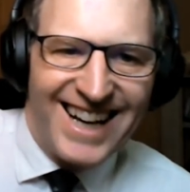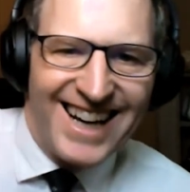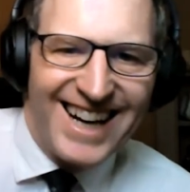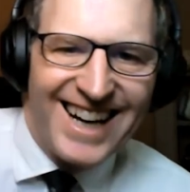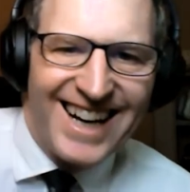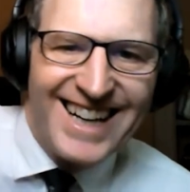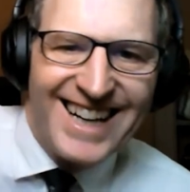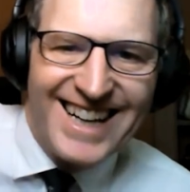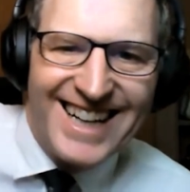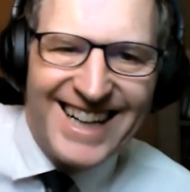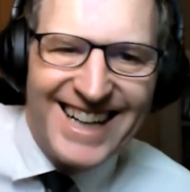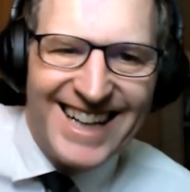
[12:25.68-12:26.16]

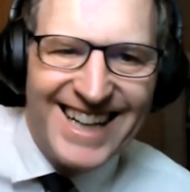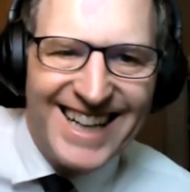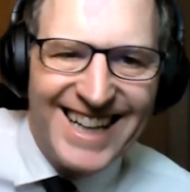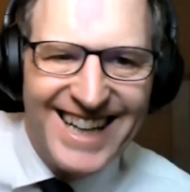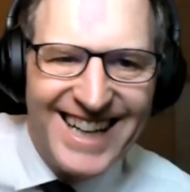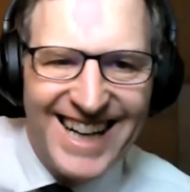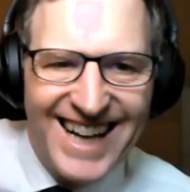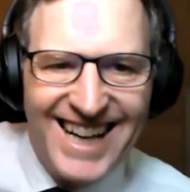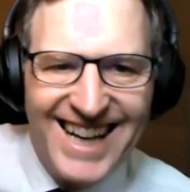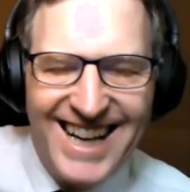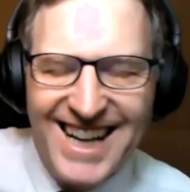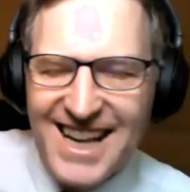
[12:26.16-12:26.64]
yeah.
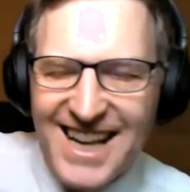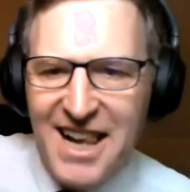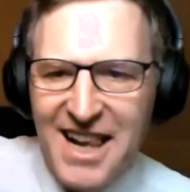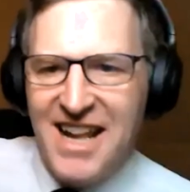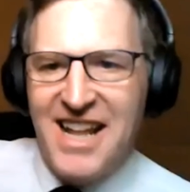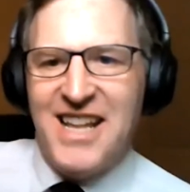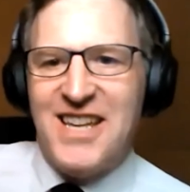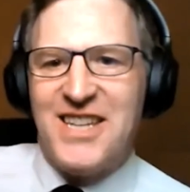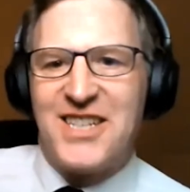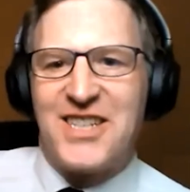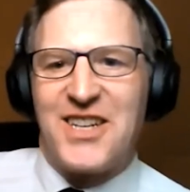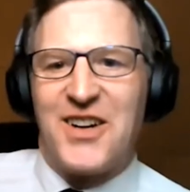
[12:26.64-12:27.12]
yeah.
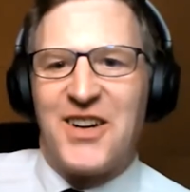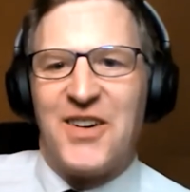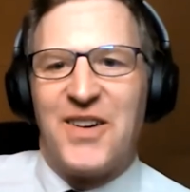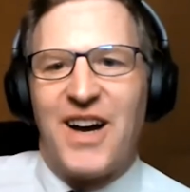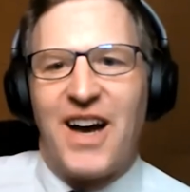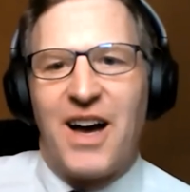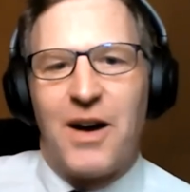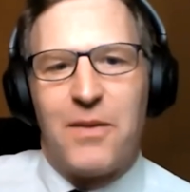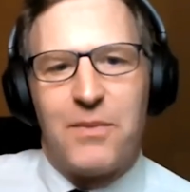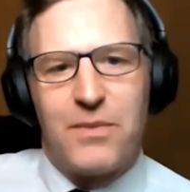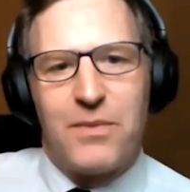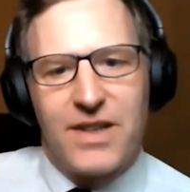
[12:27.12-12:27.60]
so
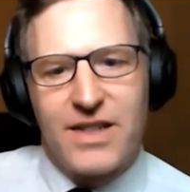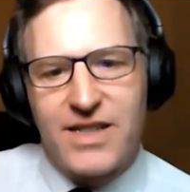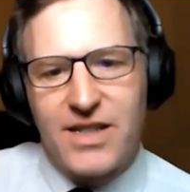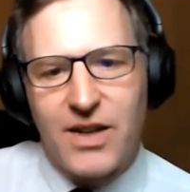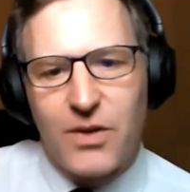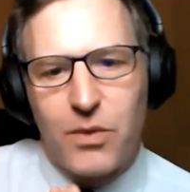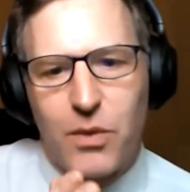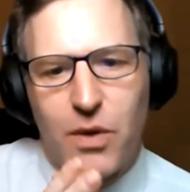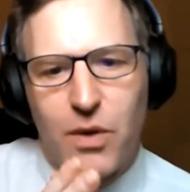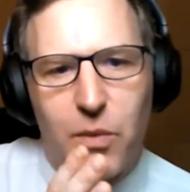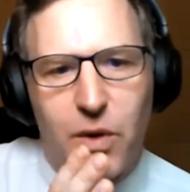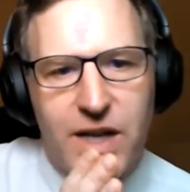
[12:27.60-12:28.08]
yeah. Um,
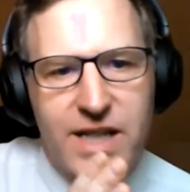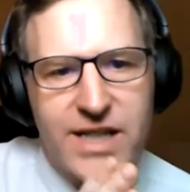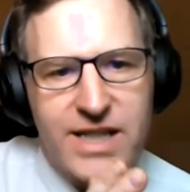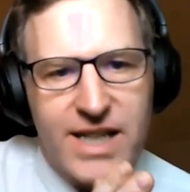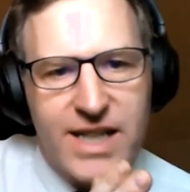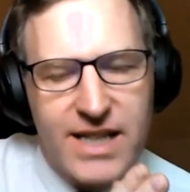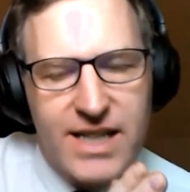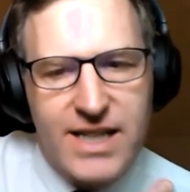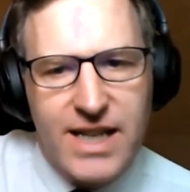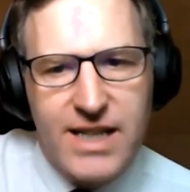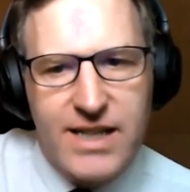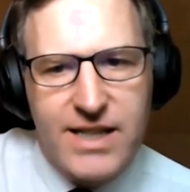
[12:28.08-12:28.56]
so what
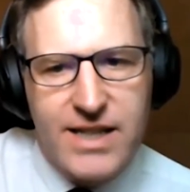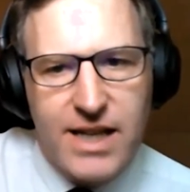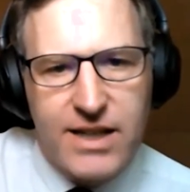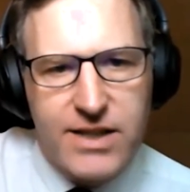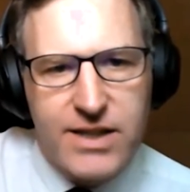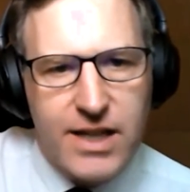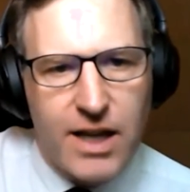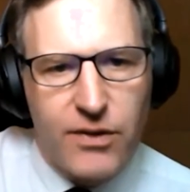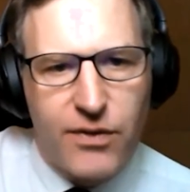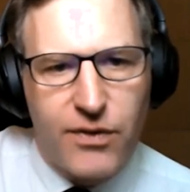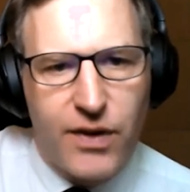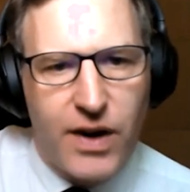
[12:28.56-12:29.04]
is it? Is there
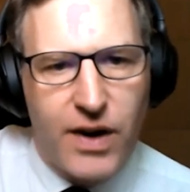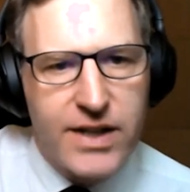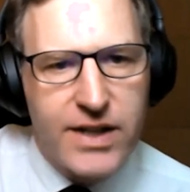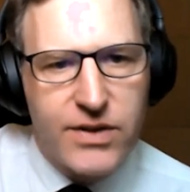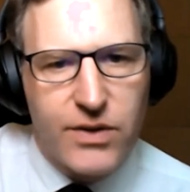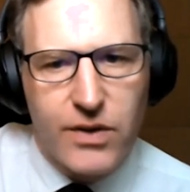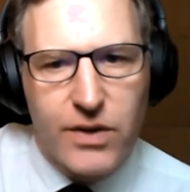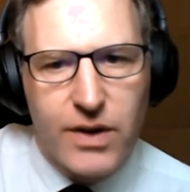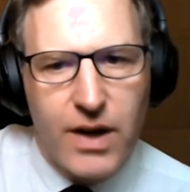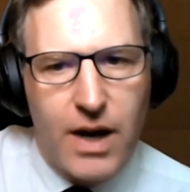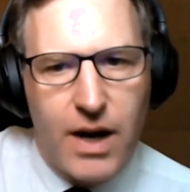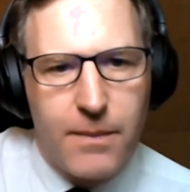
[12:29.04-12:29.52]
a
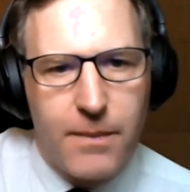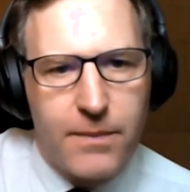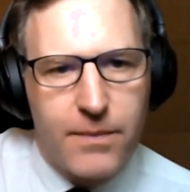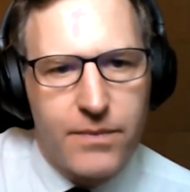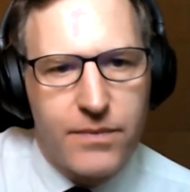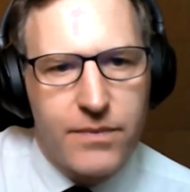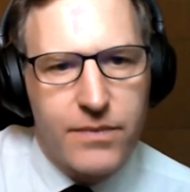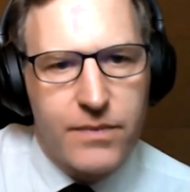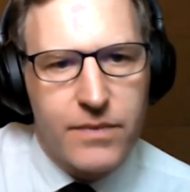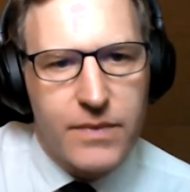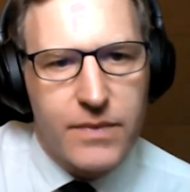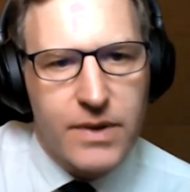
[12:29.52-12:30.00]
sulfide
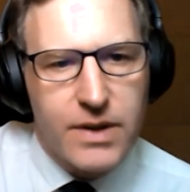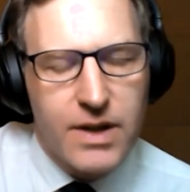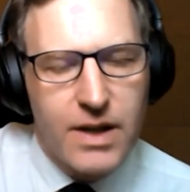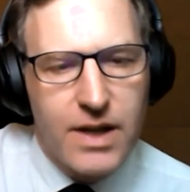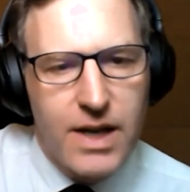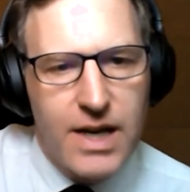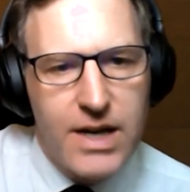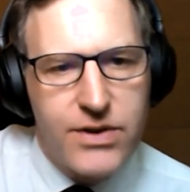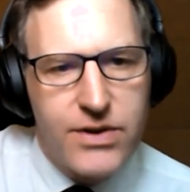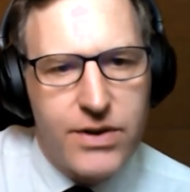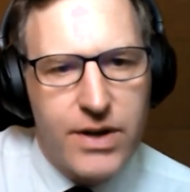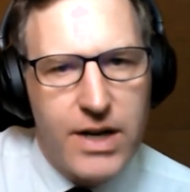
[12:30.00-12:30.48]
um,
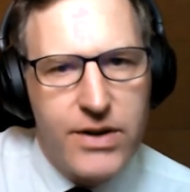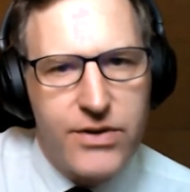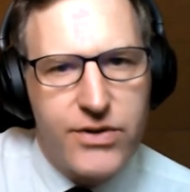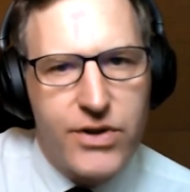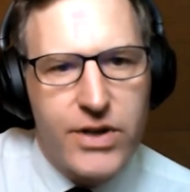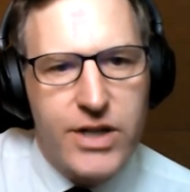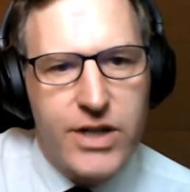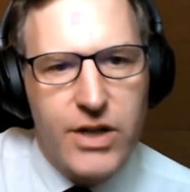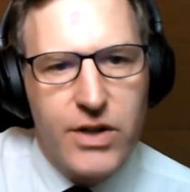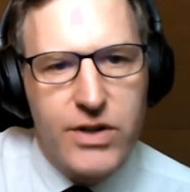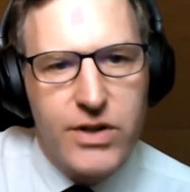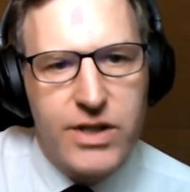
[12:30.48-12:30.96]

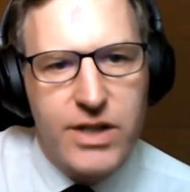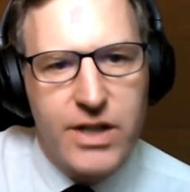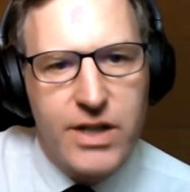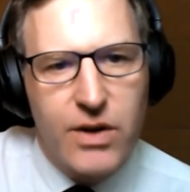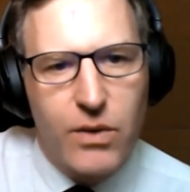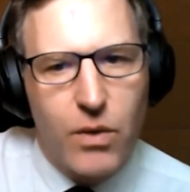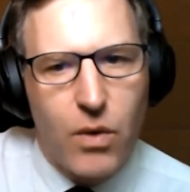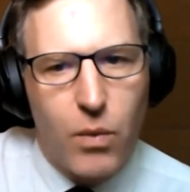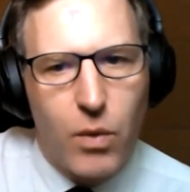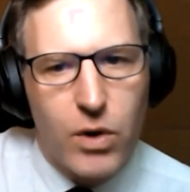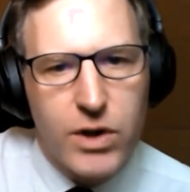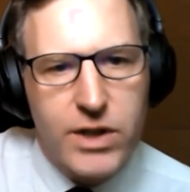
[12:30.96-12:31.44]
introduced?
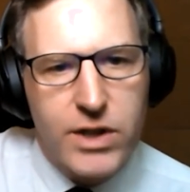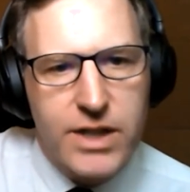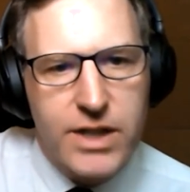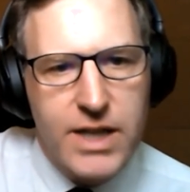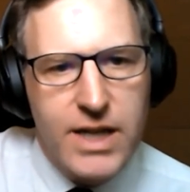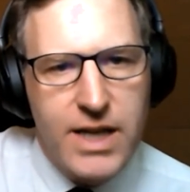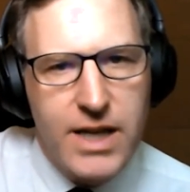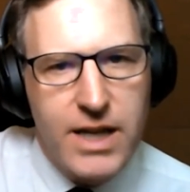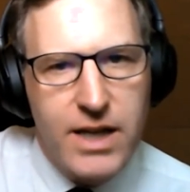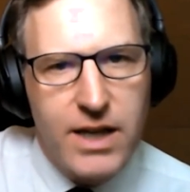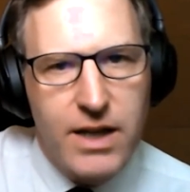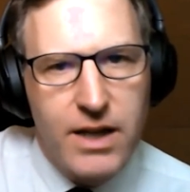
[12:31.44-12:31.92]
You know, what's
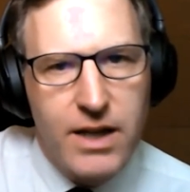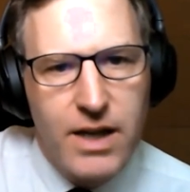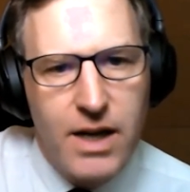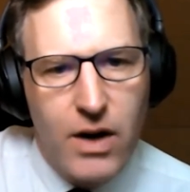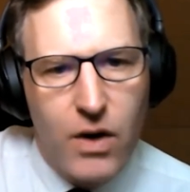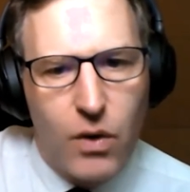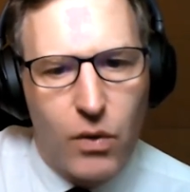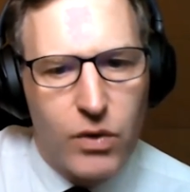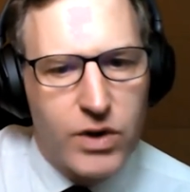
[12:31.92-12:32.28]
the?